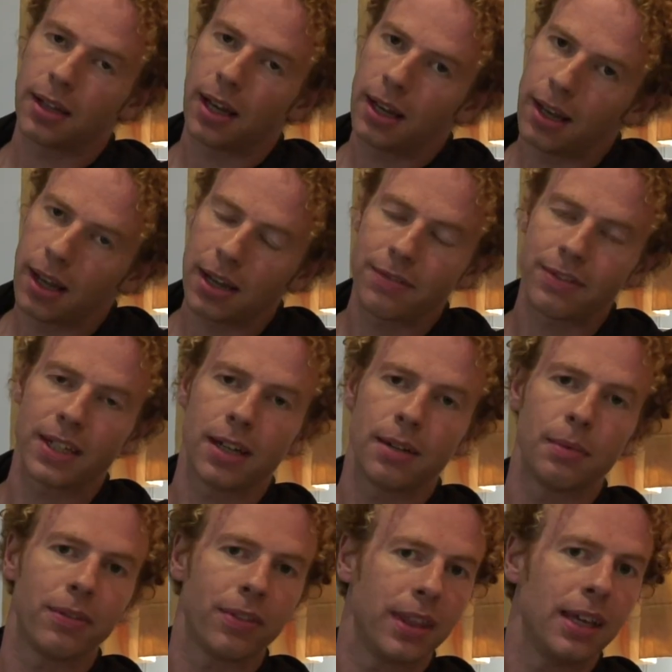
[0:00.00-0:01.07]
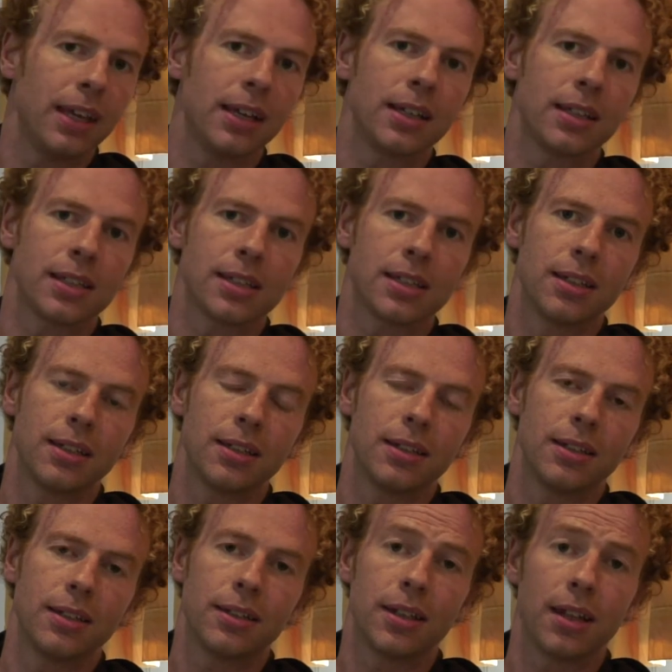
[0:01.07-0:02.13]
a lifetime of things
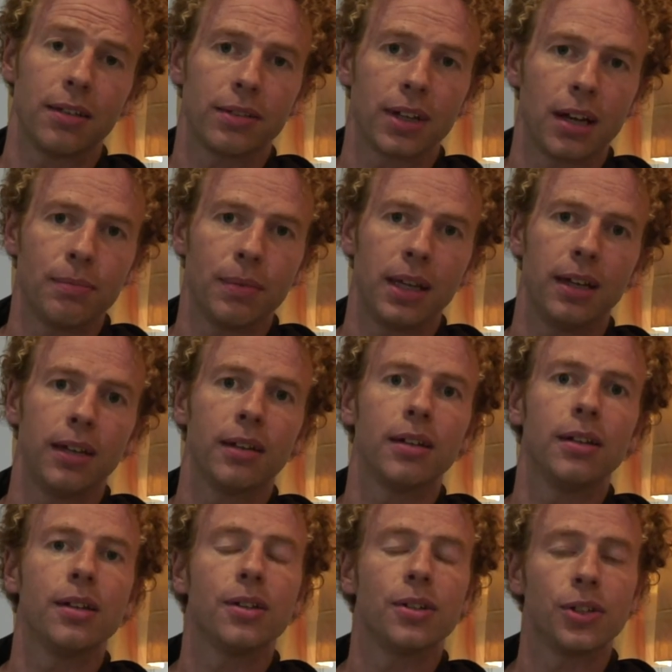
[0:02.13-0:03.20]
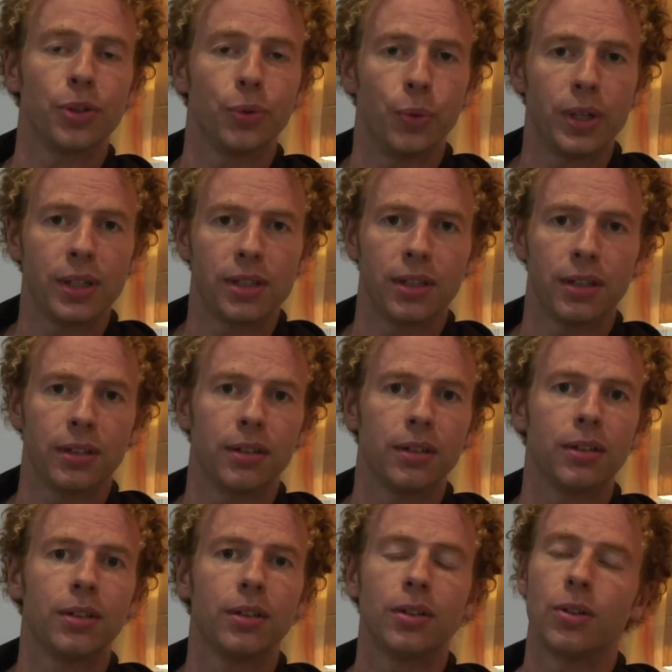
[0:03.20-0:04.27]
that I've come here to winter
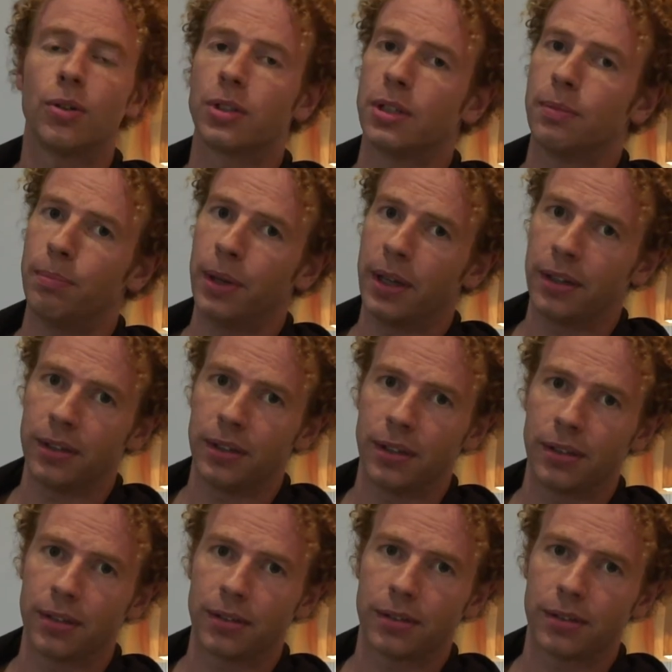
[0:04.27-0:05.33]
or to burn.